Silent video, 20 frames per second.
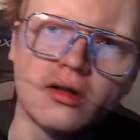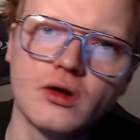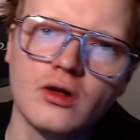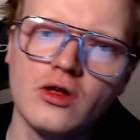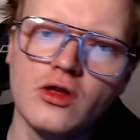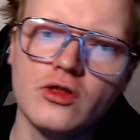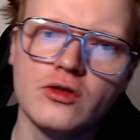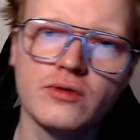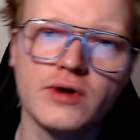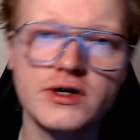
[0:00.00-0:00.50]

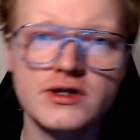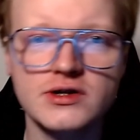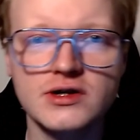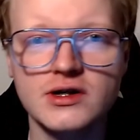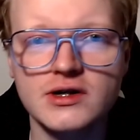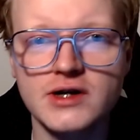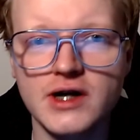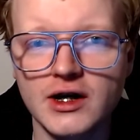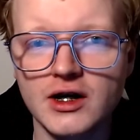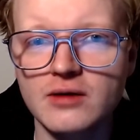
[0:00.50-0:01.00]
The rest of the
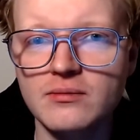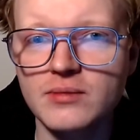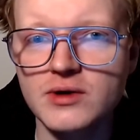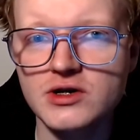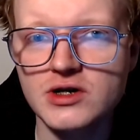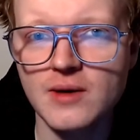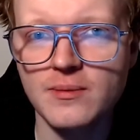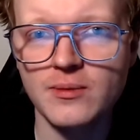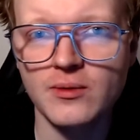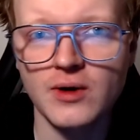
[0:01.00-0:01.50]
deck can be
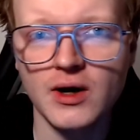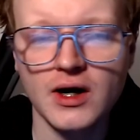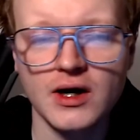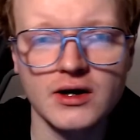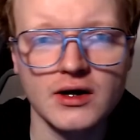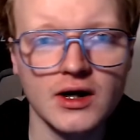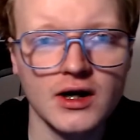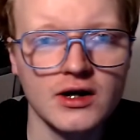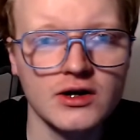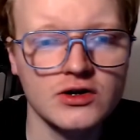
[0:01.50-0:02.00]
separated
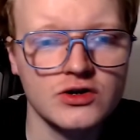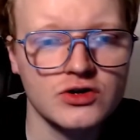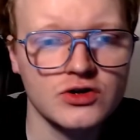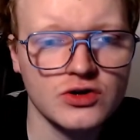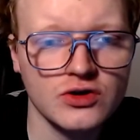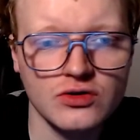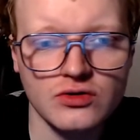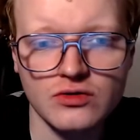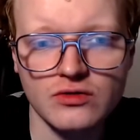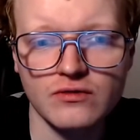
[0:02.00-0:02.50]

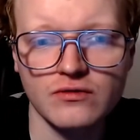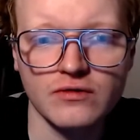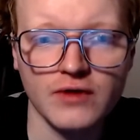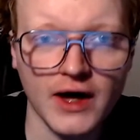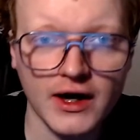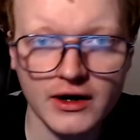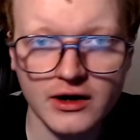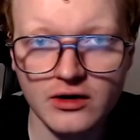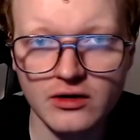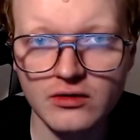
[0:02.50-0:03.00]
into
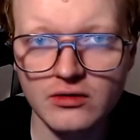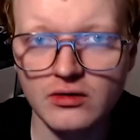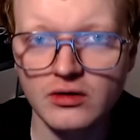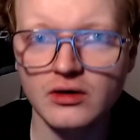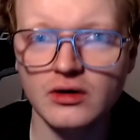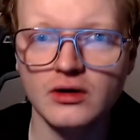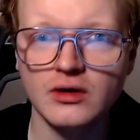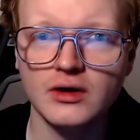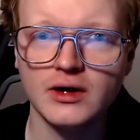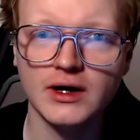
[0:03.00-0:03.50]
value,
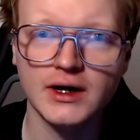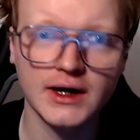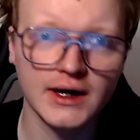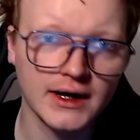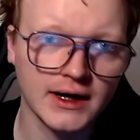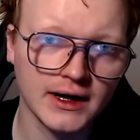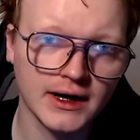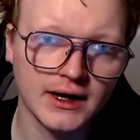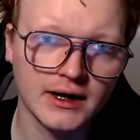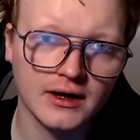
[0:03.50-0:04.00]

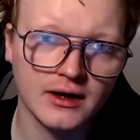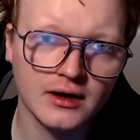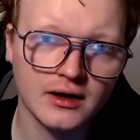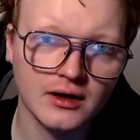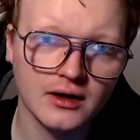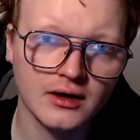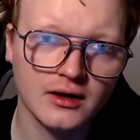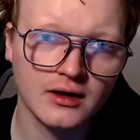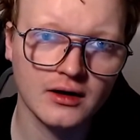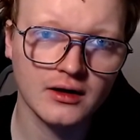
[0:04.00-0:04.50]
healing,
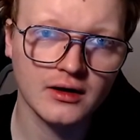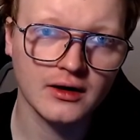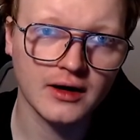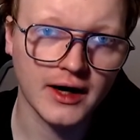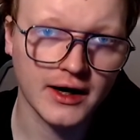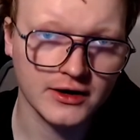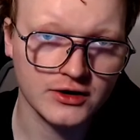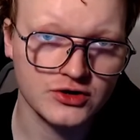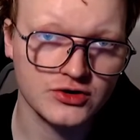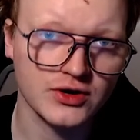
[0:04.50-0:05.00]

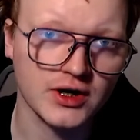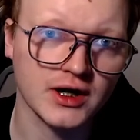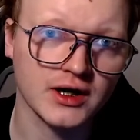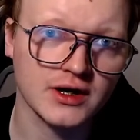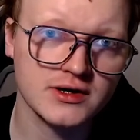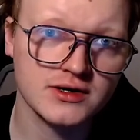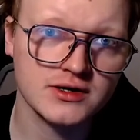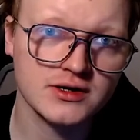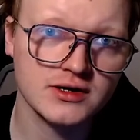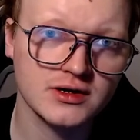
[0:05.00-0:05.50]
and
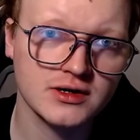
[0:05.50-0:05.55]
tricks.